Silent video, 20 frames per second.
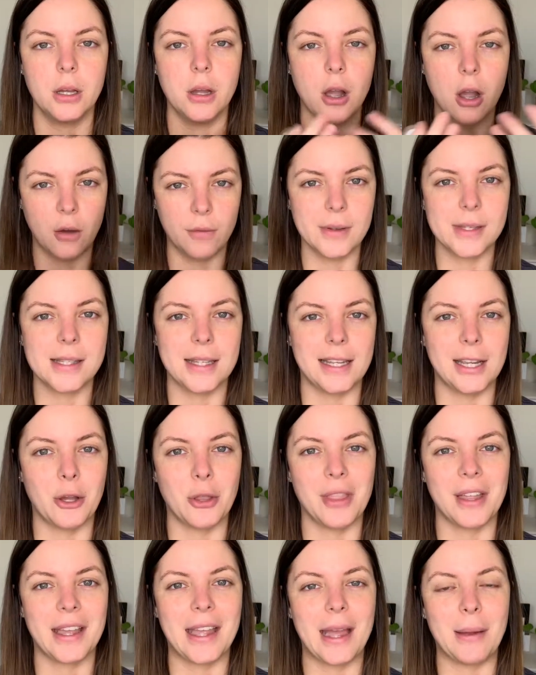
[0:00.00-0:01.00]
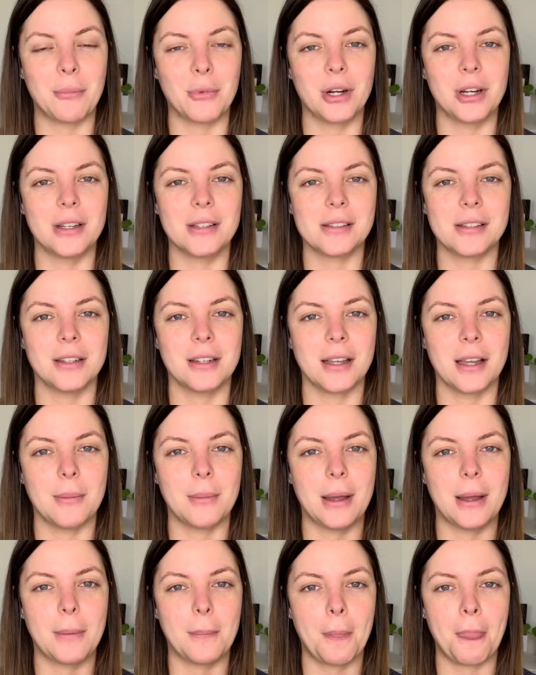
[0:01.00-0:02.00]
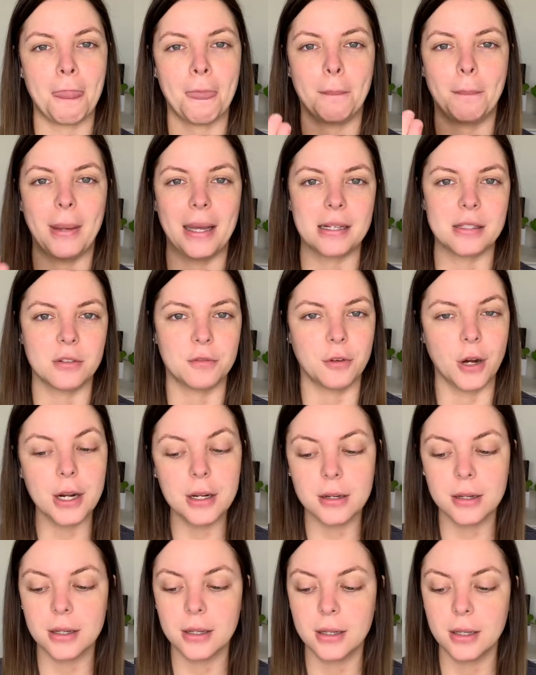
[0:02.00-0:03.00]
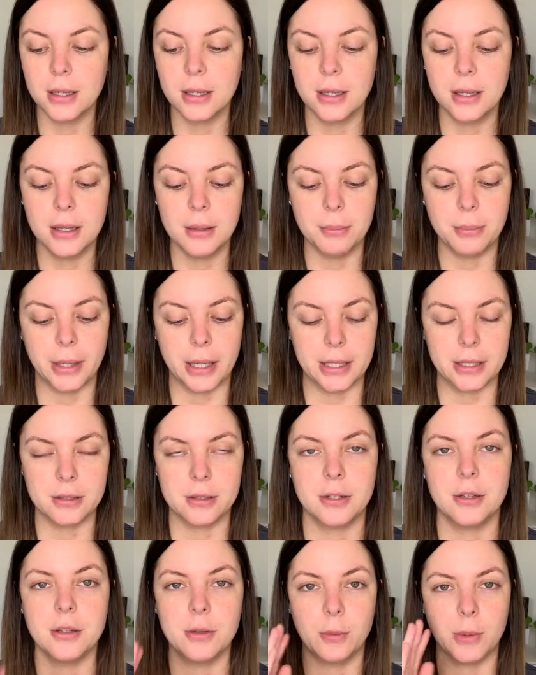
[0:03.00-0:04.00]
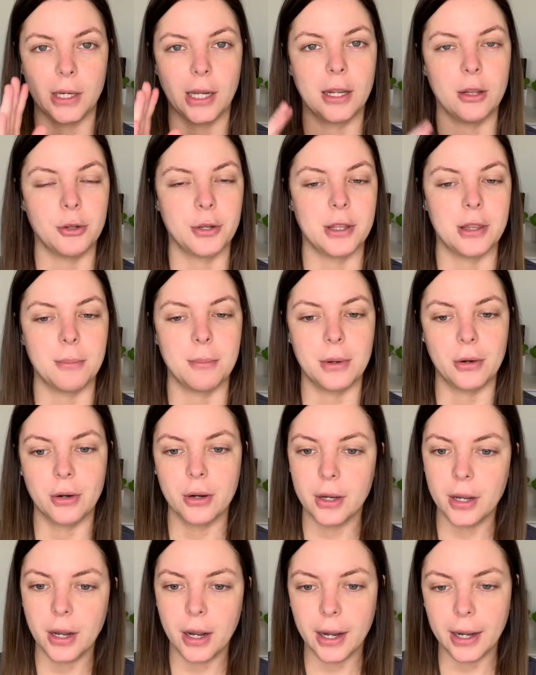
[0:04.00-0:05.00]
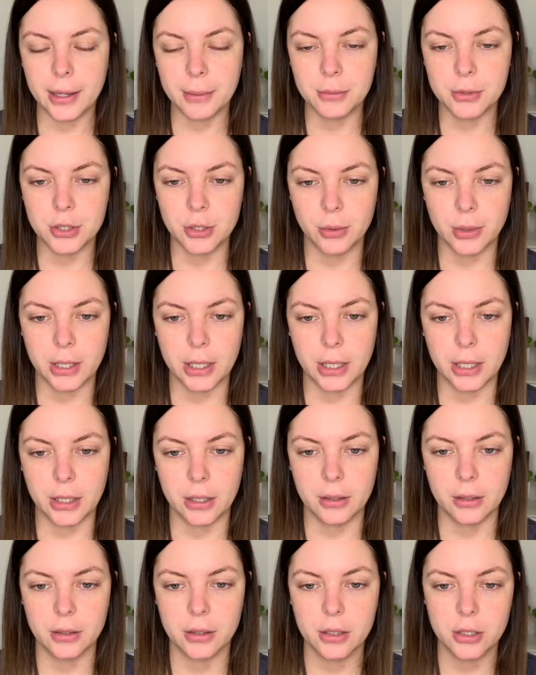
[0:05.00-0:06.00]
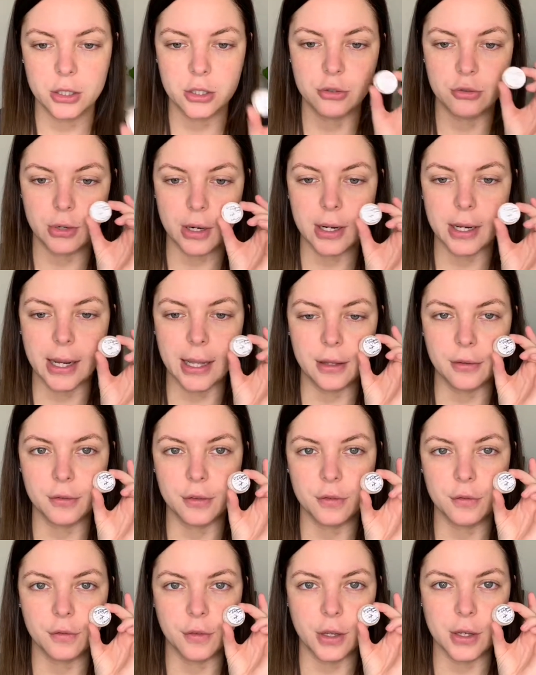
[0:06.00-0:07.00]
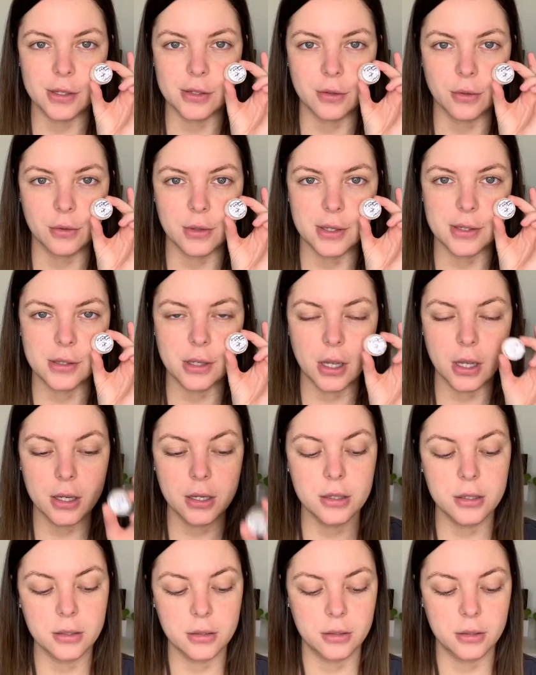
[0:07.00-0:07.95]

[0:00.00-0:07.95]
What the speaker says: Obviously on the camera it's going to come up back to front, but when I look in the mirror I'm doing Drunk Elephant first on this side.